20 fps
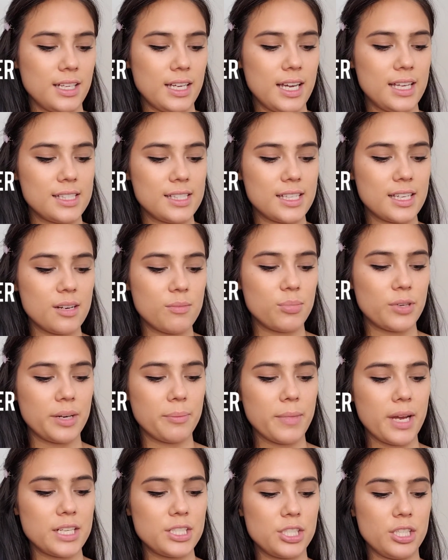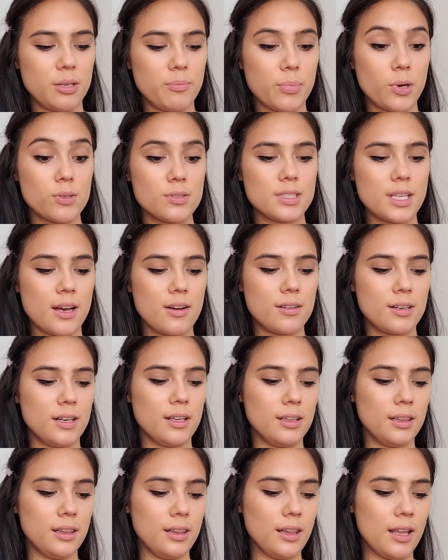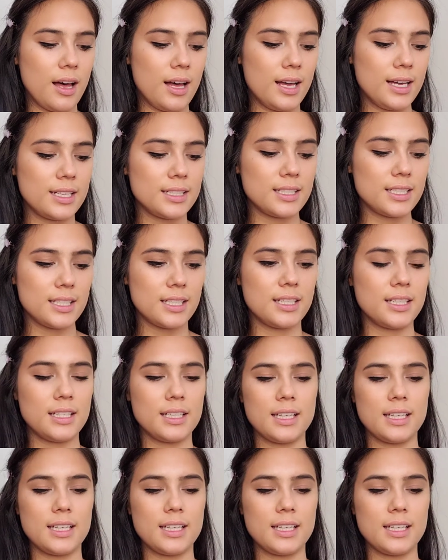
it's going to bring my cheekbones out a lot,